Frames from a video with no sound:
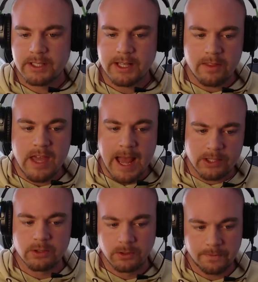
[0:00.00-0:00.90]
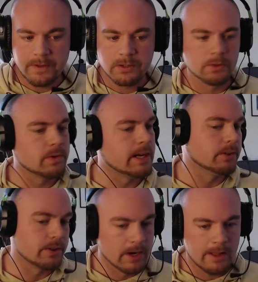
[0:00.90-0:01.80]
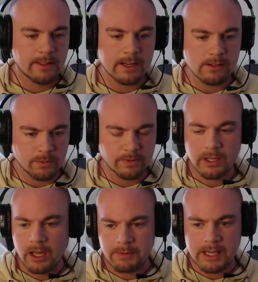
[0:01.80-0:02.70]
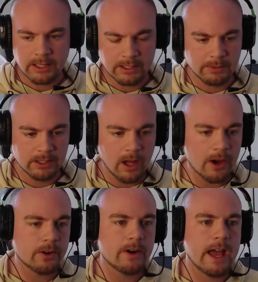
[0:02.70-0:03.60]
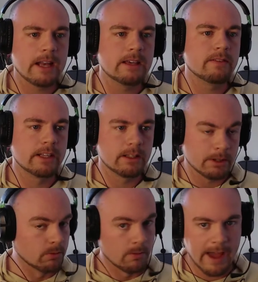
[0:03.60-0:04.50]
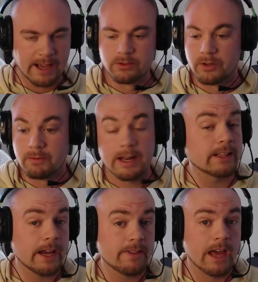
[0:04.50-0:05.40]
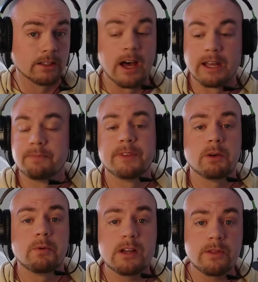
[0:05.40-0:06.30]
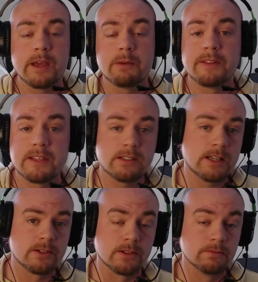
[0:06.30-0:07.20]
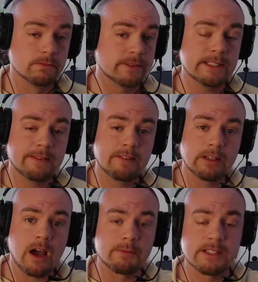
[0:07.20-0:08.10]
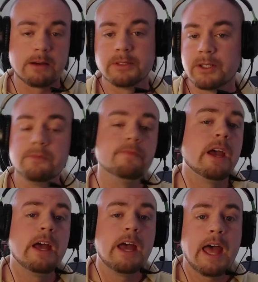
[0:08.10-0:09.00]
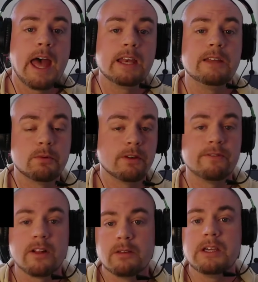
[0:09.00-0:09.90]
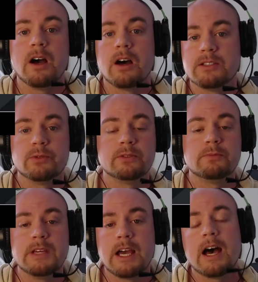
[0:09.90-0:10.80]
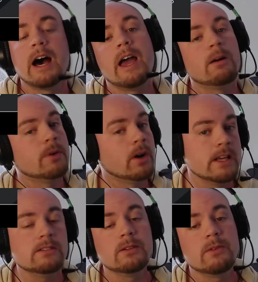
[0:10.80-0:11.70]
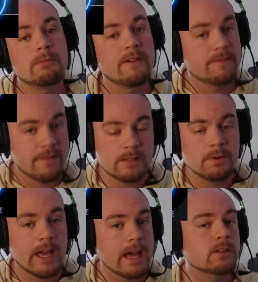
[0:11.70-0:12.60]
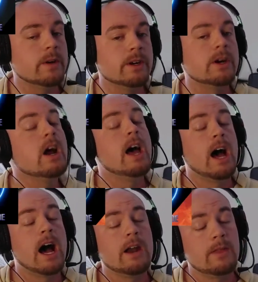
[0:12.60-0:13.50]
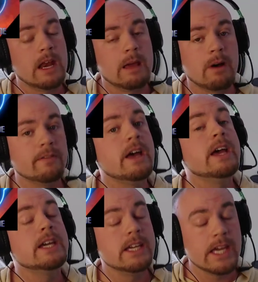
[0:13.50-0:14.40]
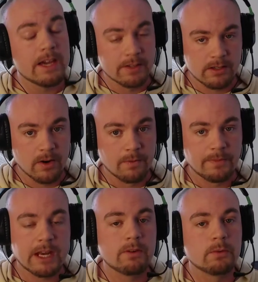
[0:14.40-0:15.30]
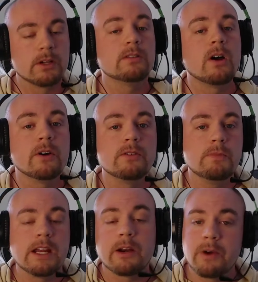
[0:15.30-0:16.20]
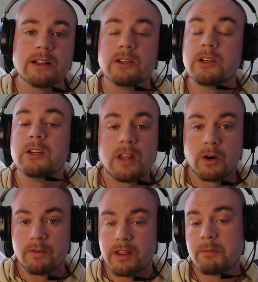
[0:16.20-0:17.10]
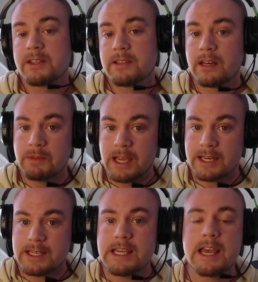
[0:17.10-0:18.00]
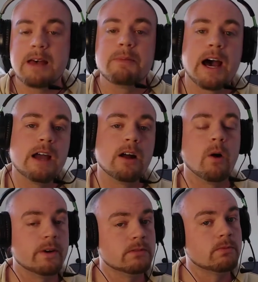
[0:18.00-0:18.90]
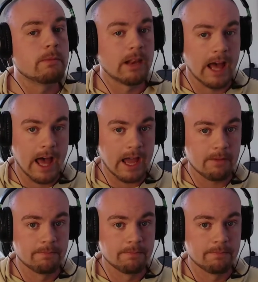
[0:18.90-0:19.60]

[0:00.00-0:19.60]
Like the actual official trailer that is hopefully going to be a little bit longer and give a little bit more backstory. But I like that a lot. What do you think about this teaser? Please leave it in the comments down below. And if you want to follow me on social media, I am on Instagram, Facebook, and Twitter under the name of GivenToe. And if you want to talk to me directly, you can do that over there by sending me a DM. I always reply.